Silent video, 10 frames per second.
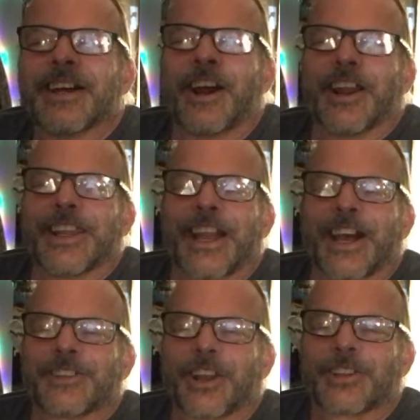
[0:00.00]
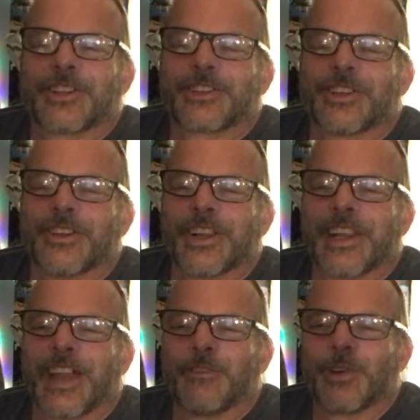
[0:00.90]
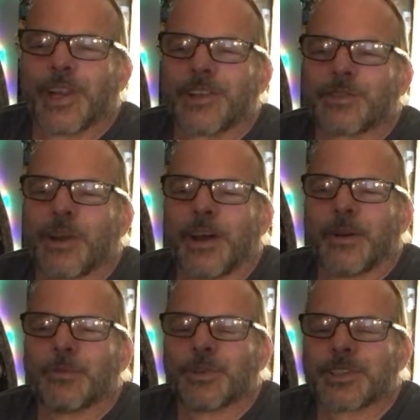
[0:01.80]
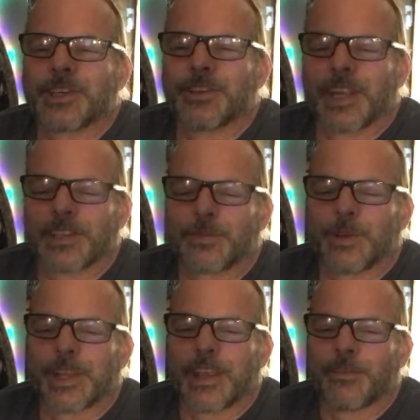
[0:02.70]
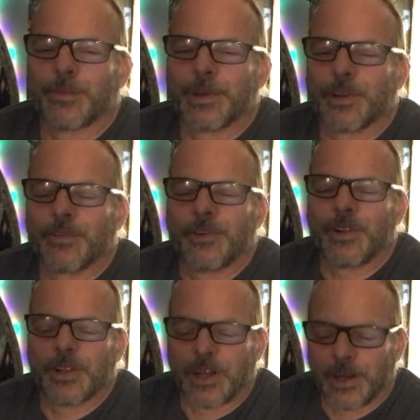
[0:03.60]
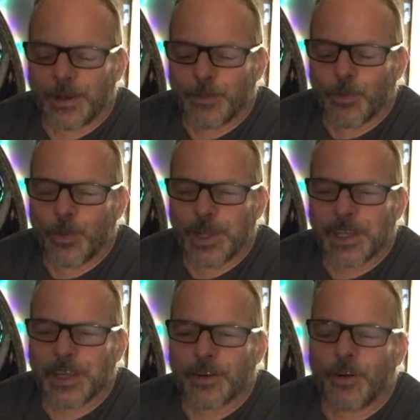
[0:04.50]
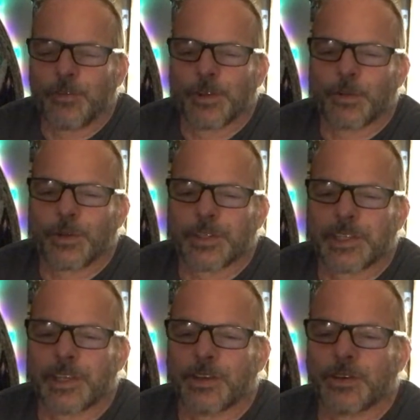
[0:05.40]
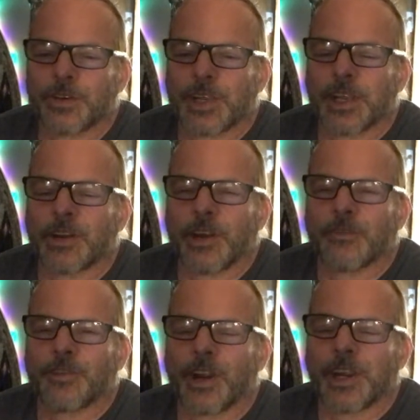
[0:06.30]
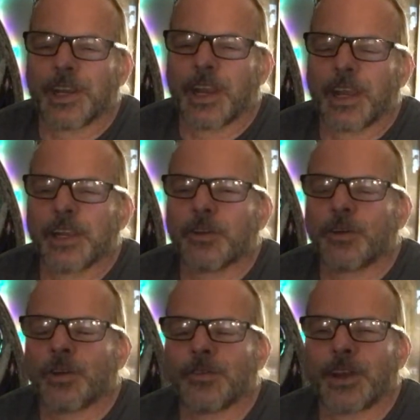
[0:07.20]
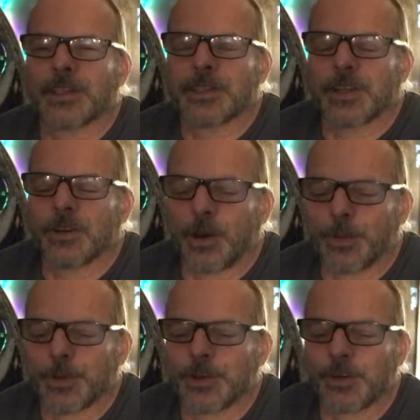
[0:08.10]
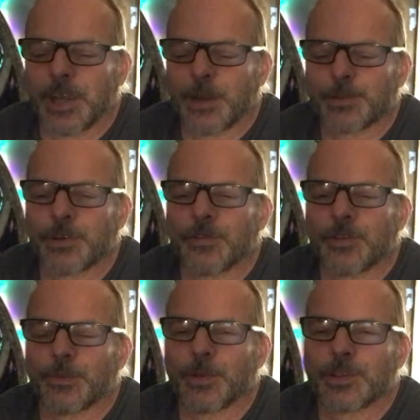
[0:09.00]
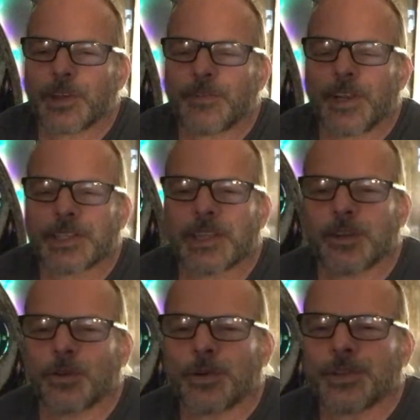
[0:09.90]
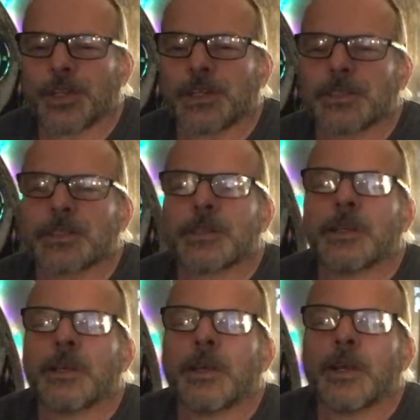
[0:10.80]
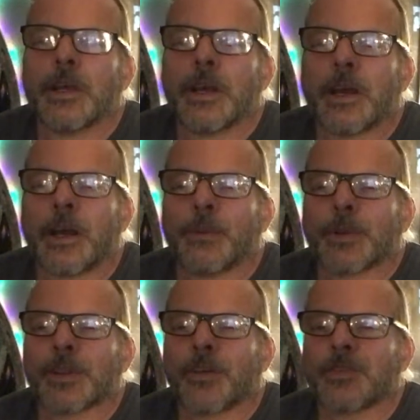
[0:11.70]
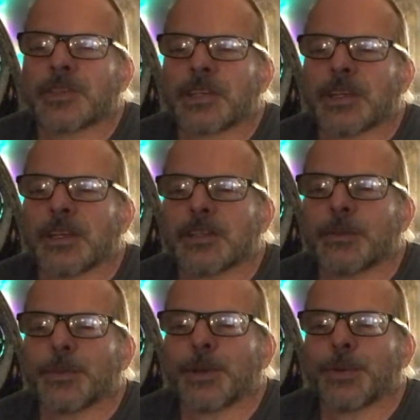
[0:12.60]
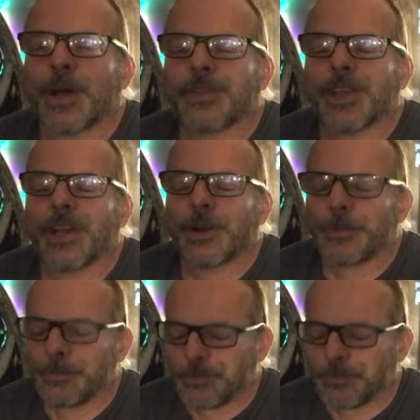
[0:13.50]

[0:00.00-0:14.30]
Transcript: All right, yeah, I'll talk to you soon. And everyone else, we'll see you next week. Have a beautiful week, and hopefully we'll see you here on Friday night, or if I see you up in New Hampshire for the Music Fest at Northlands. I'd love to see some people out there.